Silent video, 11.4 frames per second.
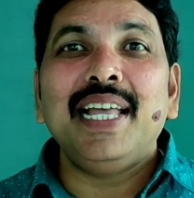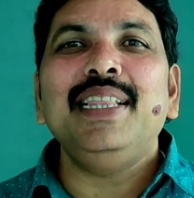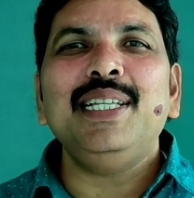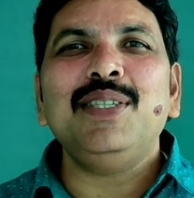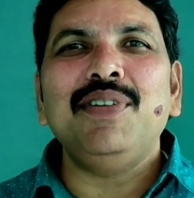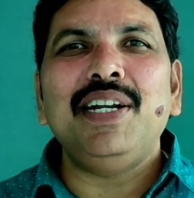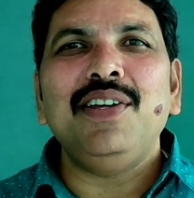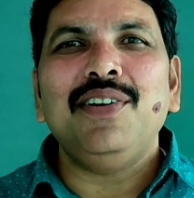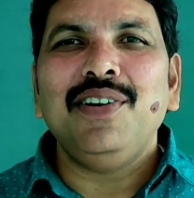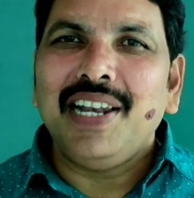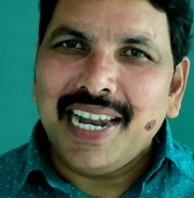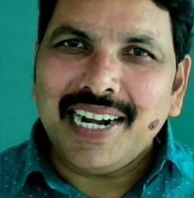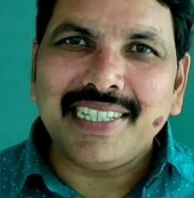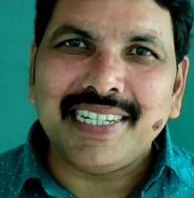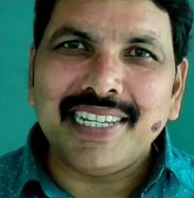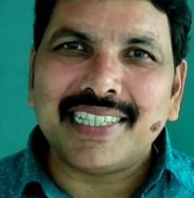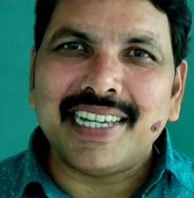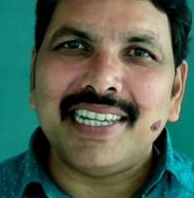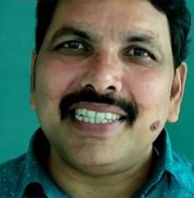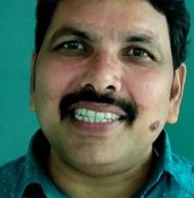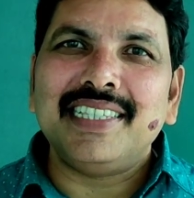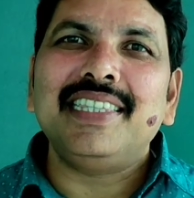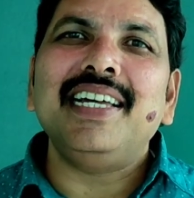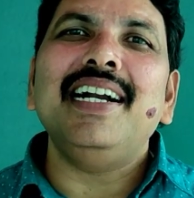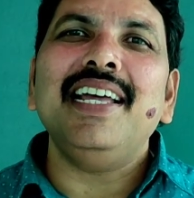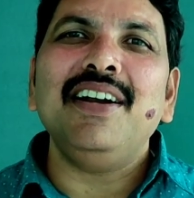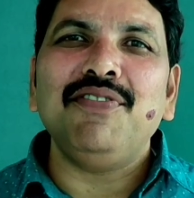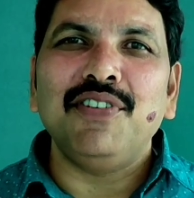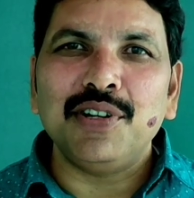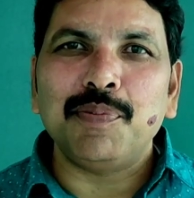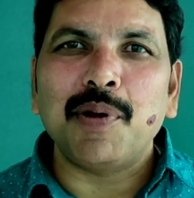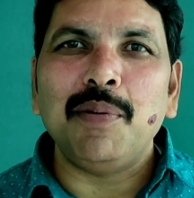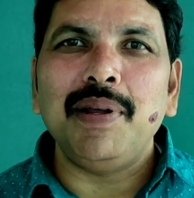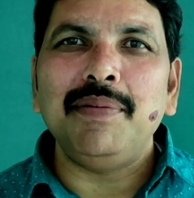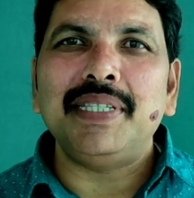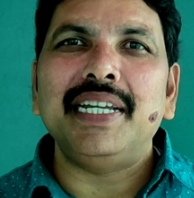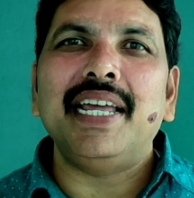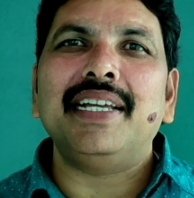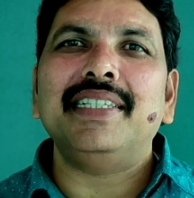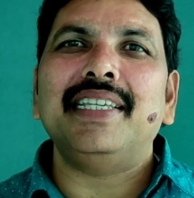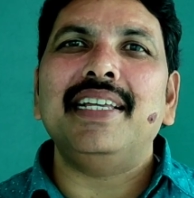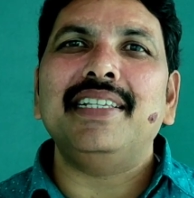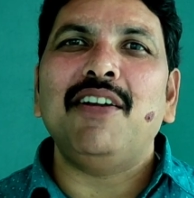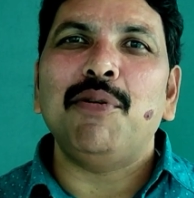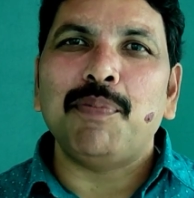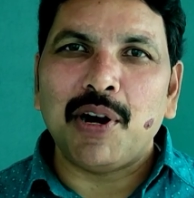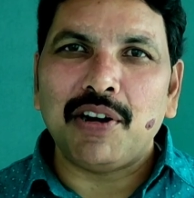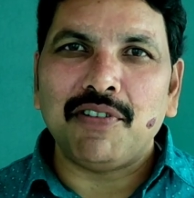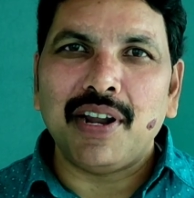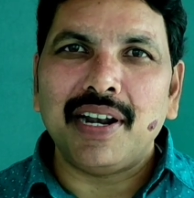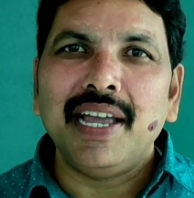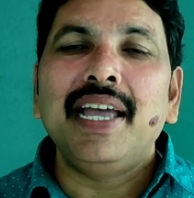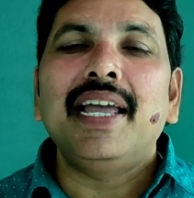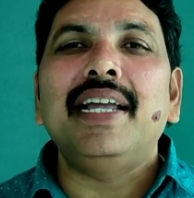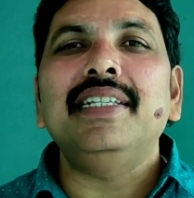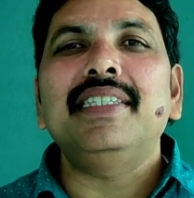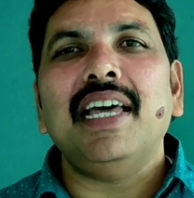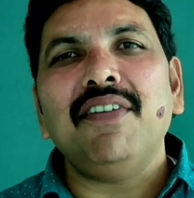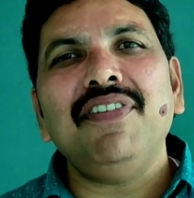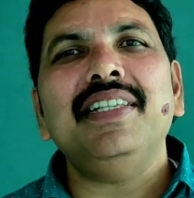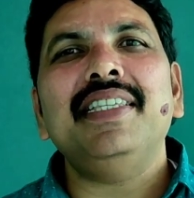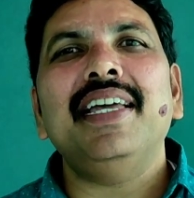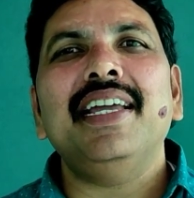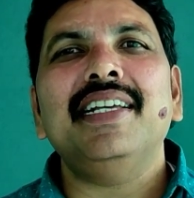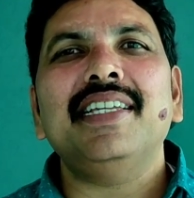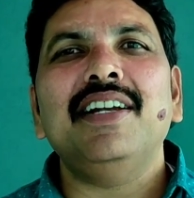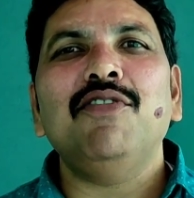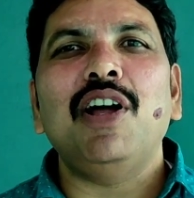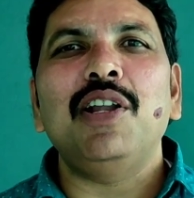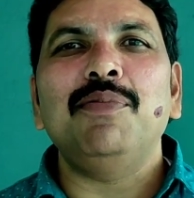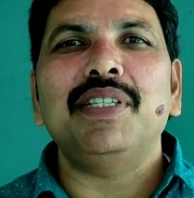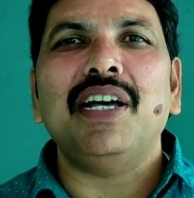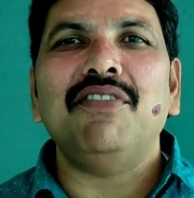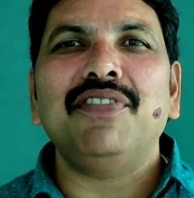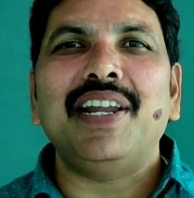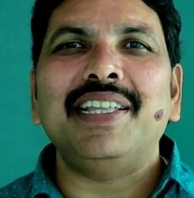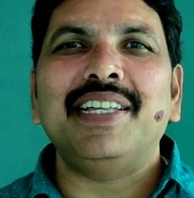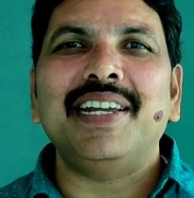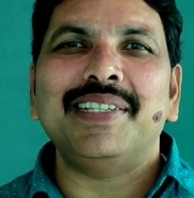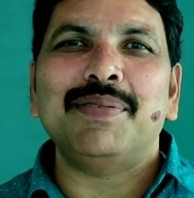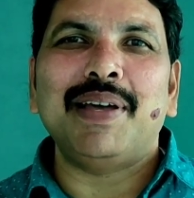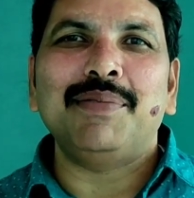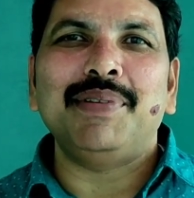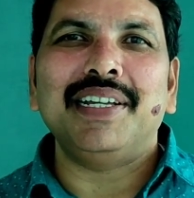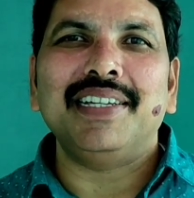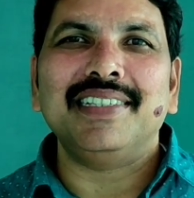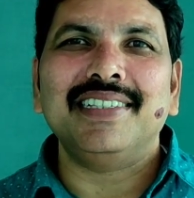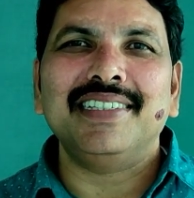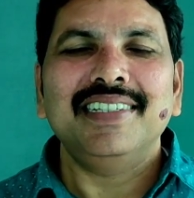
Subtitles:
In this video, let's discuss third and fourth problems in exercise 11.1 in surface areas and volumes of 9th class mathematics.